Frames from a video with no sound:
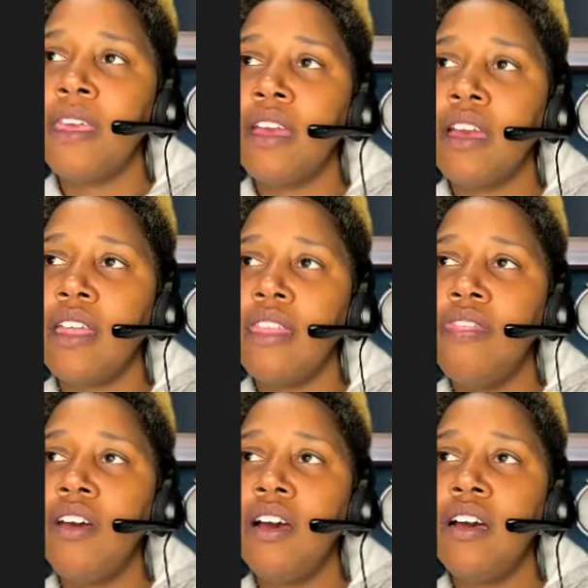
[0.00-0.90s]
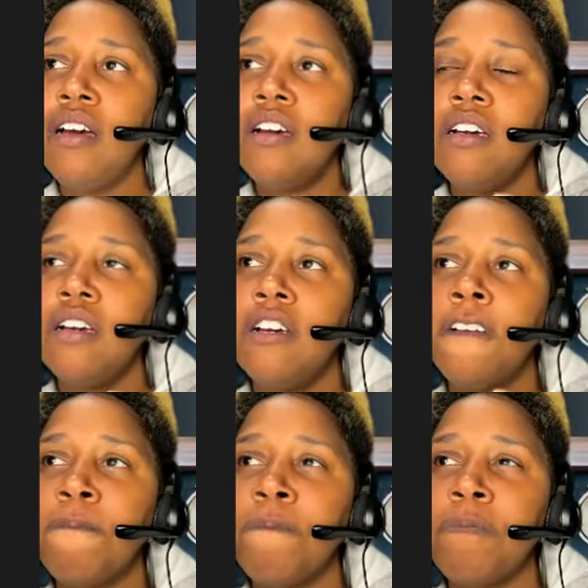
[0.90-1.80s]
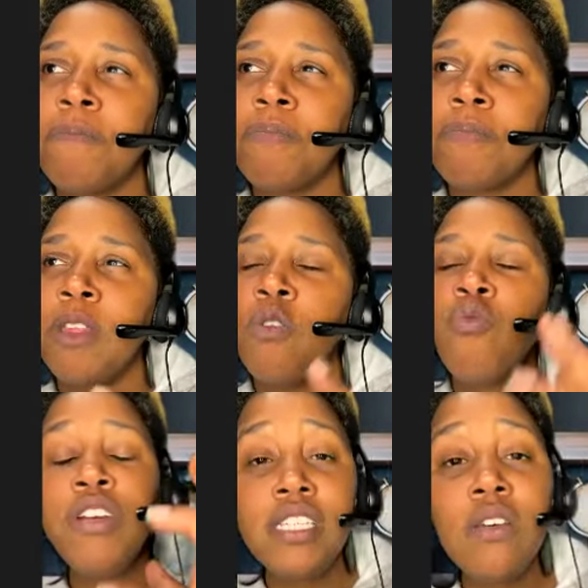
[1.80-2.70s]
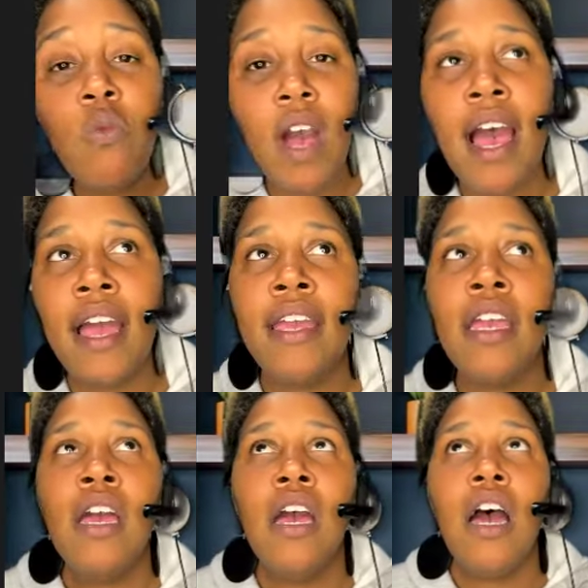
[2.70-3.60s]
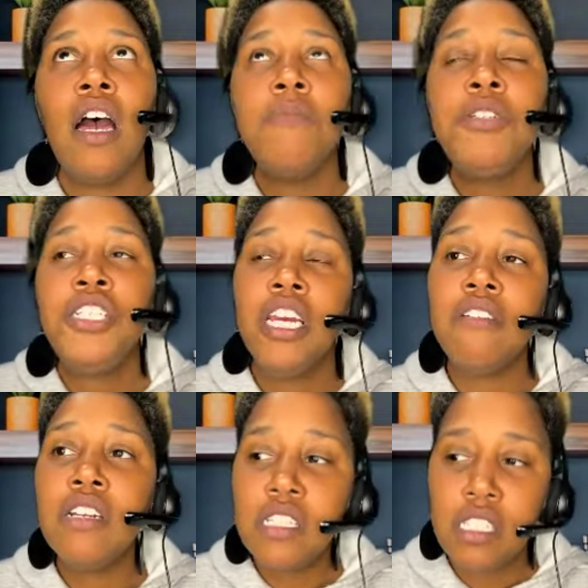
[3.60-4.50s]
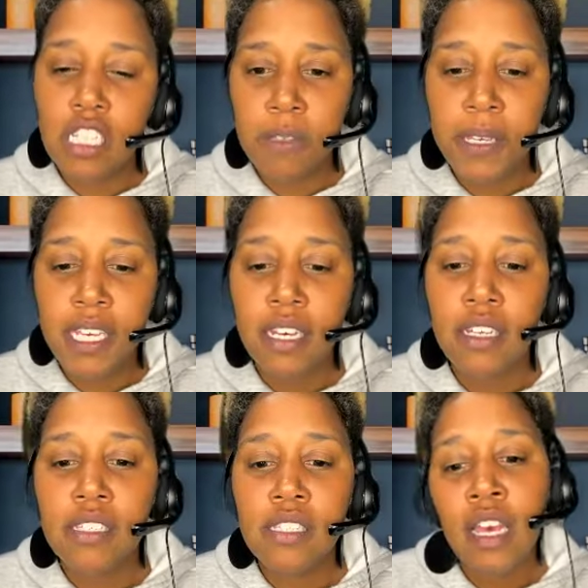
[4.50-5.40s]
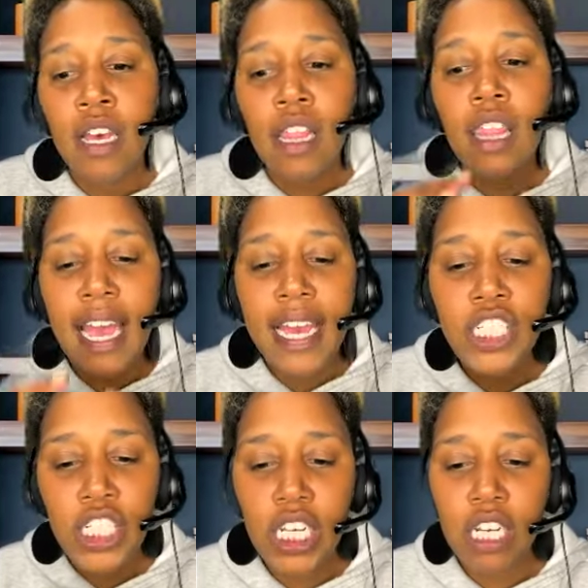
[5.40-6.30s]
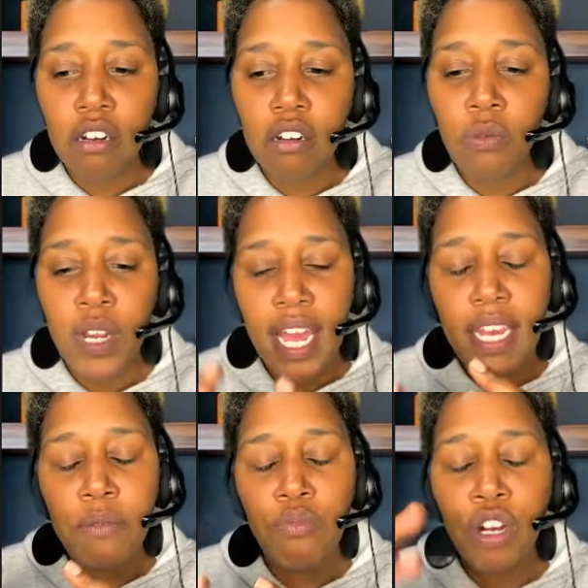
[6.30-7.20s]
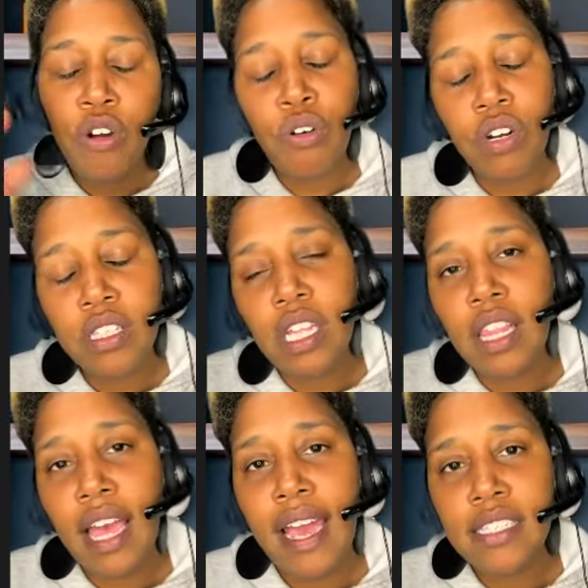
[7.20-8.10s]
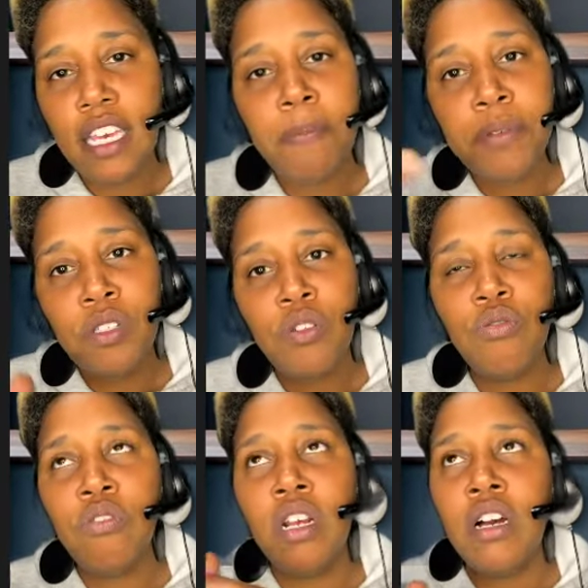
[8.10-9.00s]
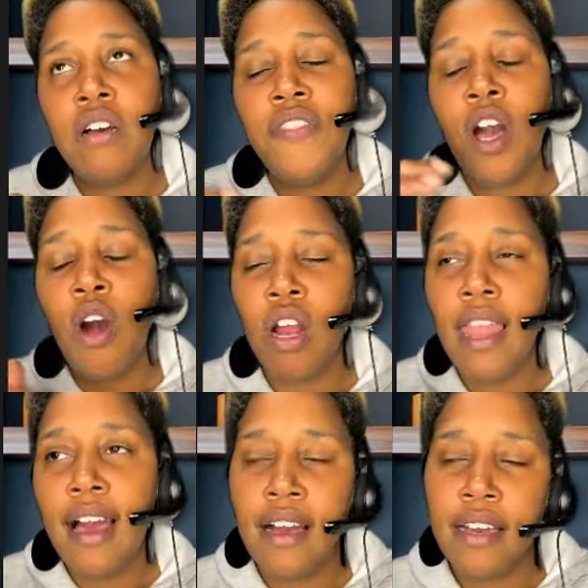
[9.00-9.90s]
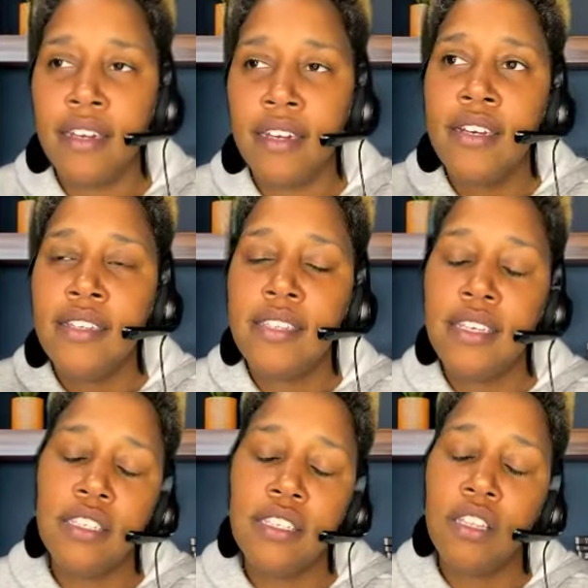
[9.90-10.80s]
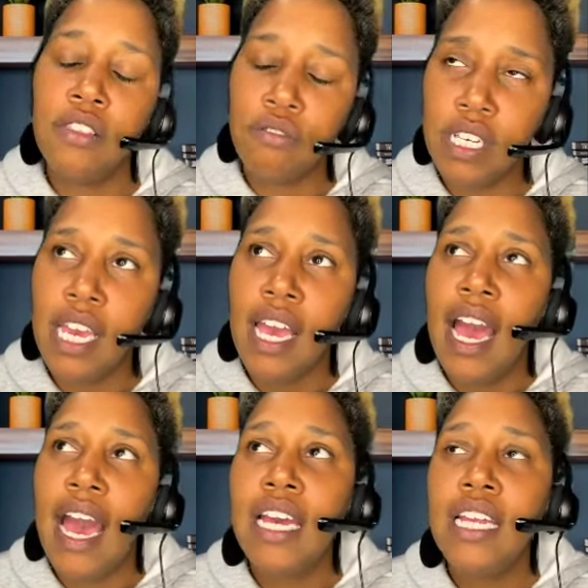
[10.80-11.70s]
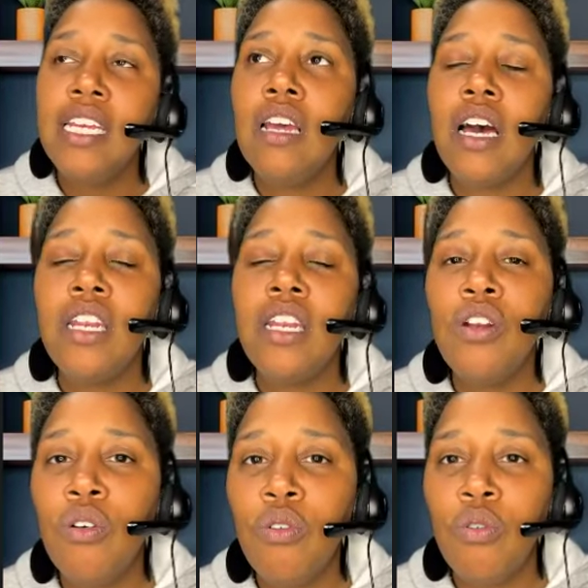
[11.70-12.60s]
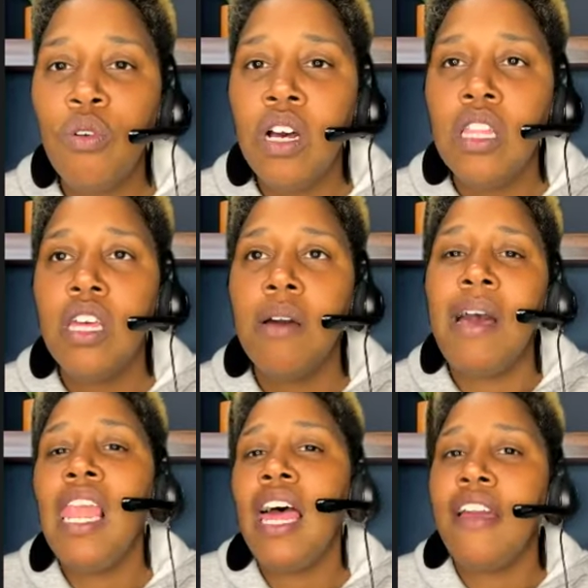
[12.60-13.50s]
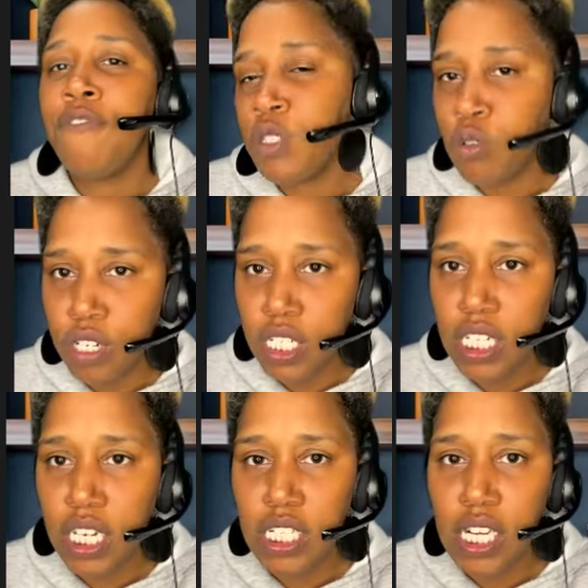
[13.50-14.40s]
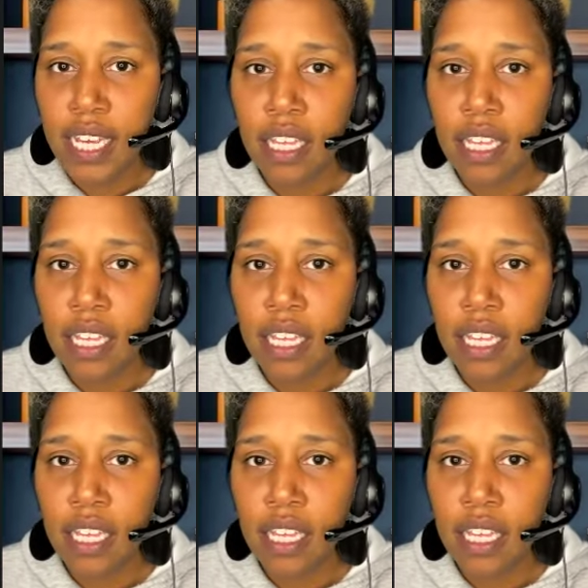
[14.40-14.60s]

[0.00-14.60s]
the reason why I'm sharing this is because last year, when I recorded the last episode of the Heartline season 3, I did not know that my life was going to change like that.